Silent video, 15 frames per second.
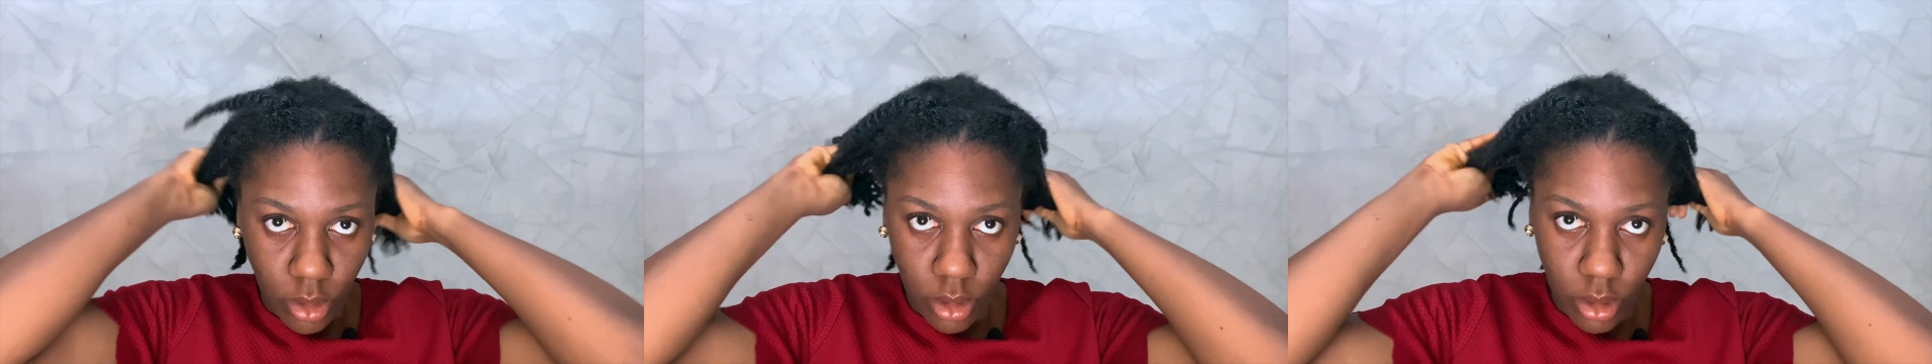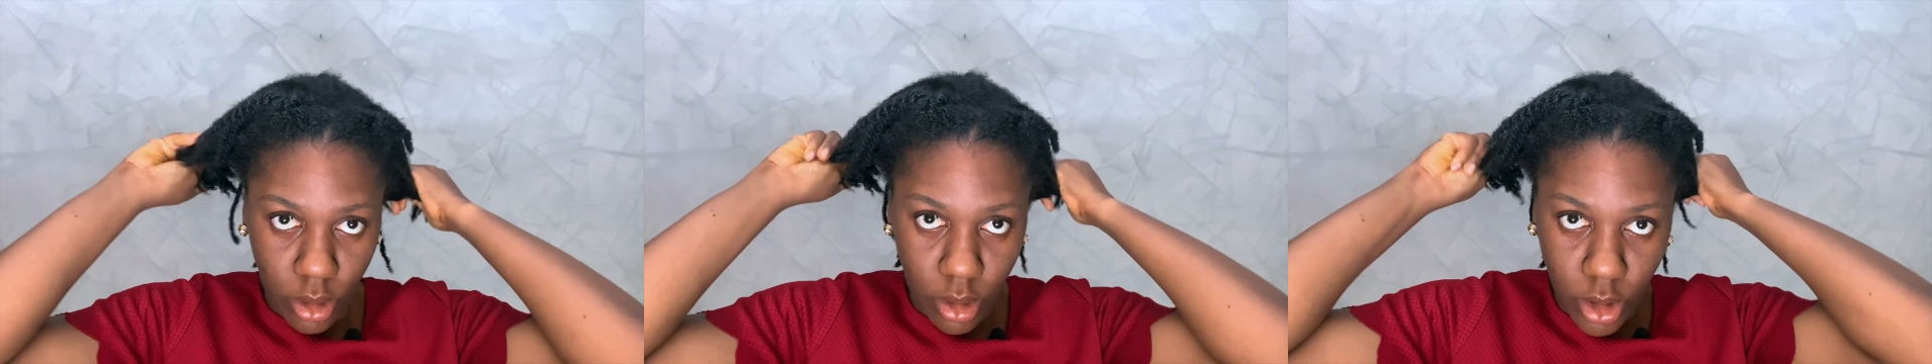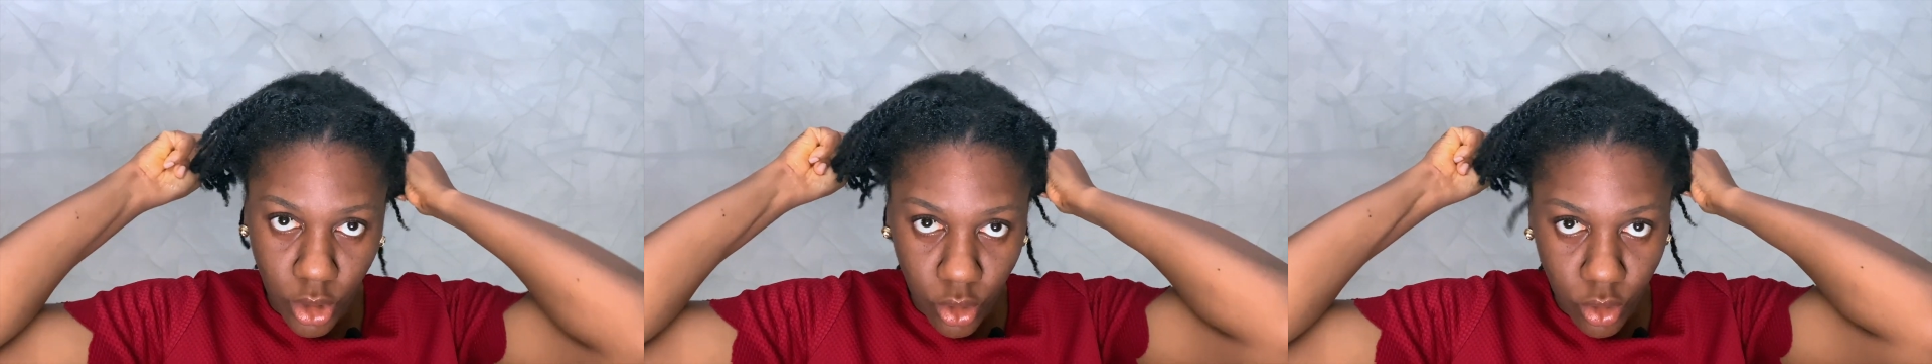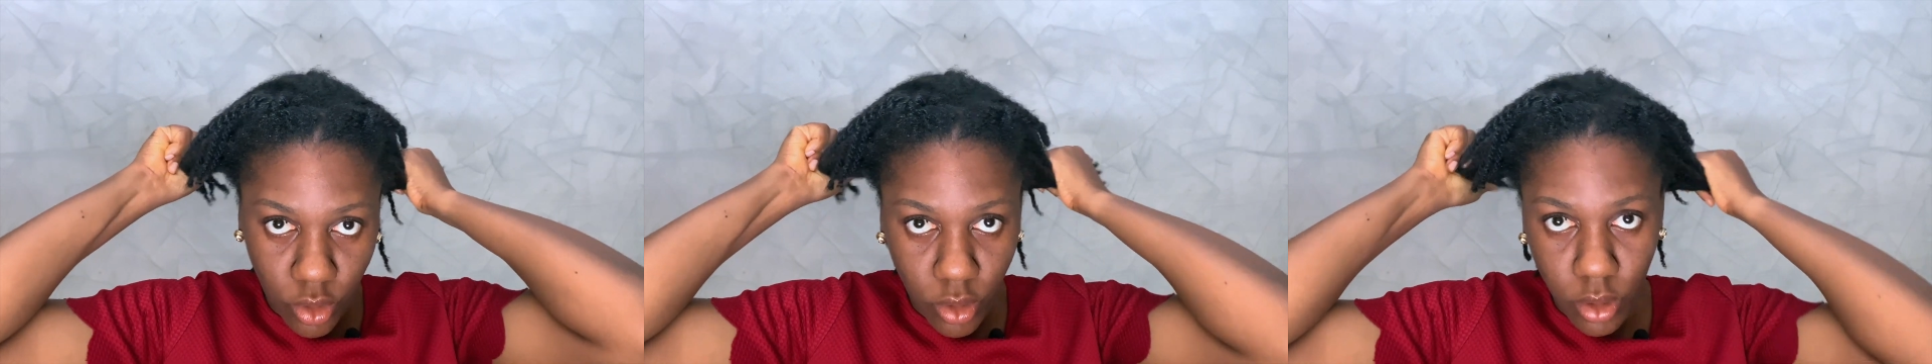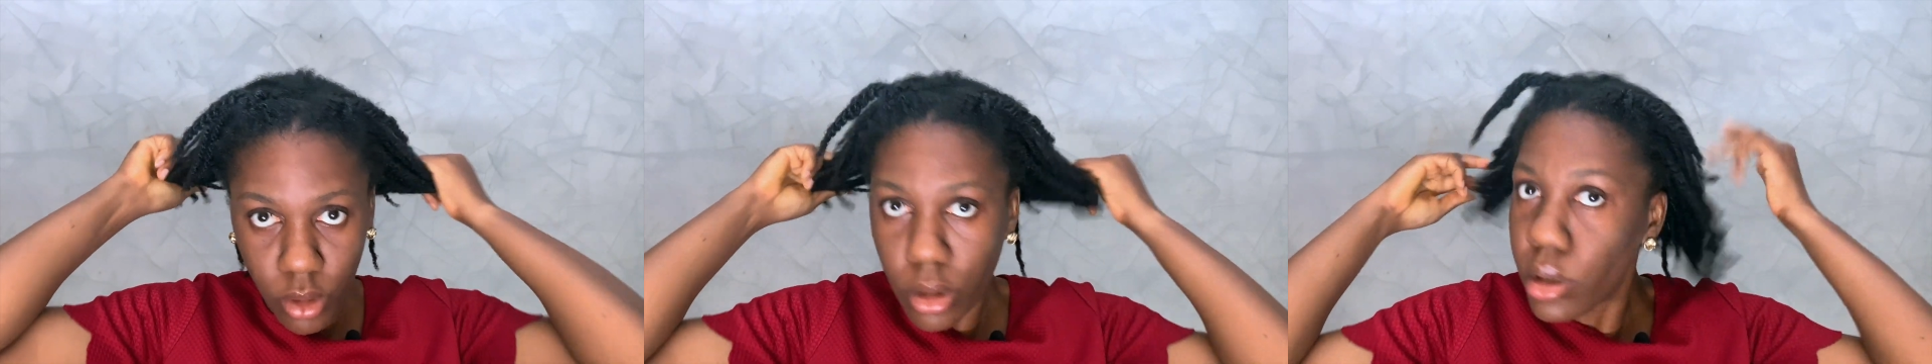And I
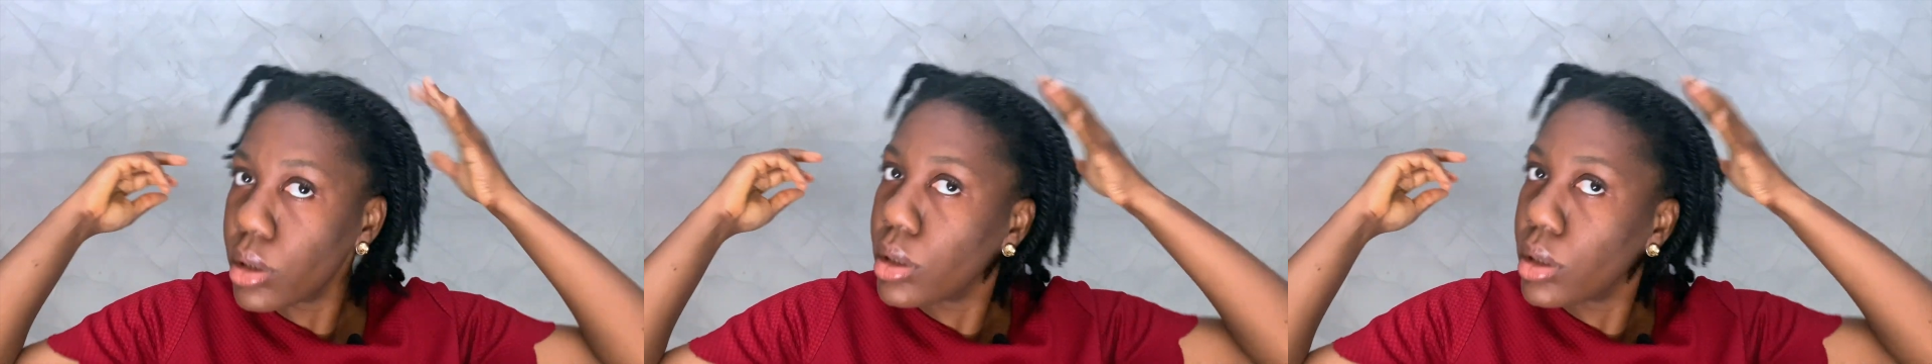just